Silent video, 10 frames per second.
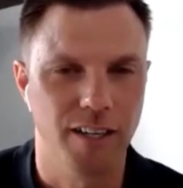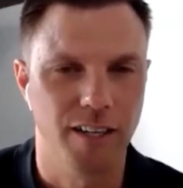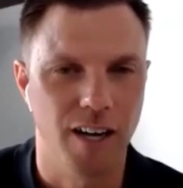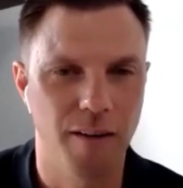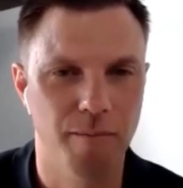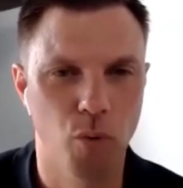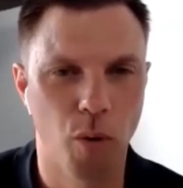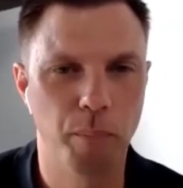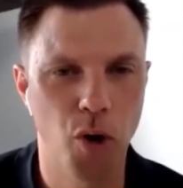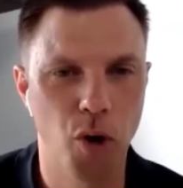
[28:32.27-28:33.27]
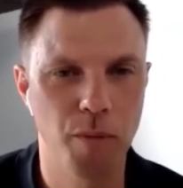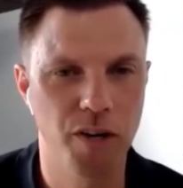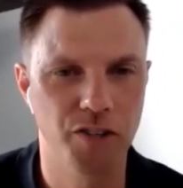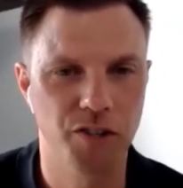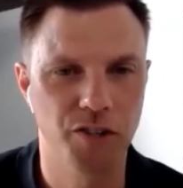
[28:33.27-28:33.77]
a more
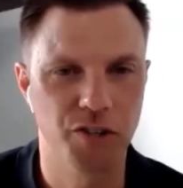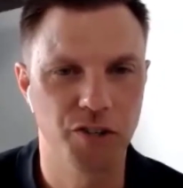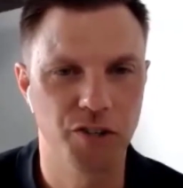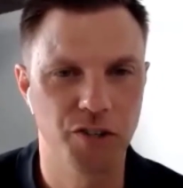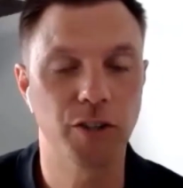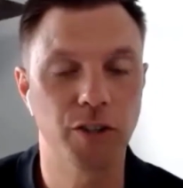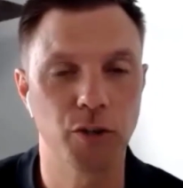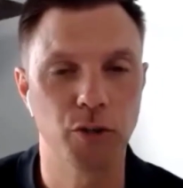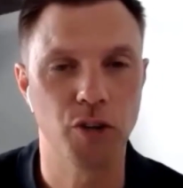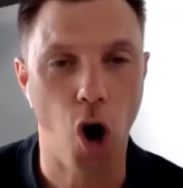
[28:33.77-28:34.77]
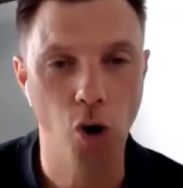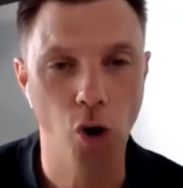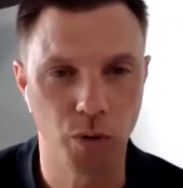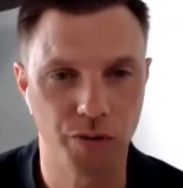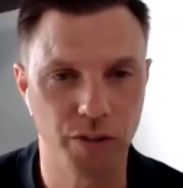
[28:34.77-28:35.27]
permanent and more valued
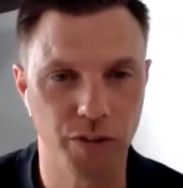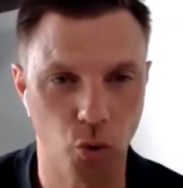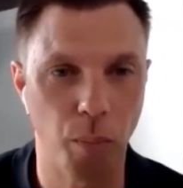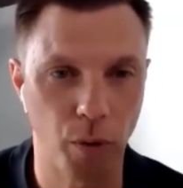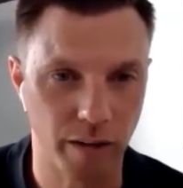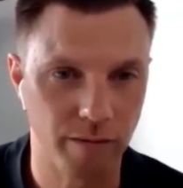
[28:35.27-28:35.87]
home within corporate,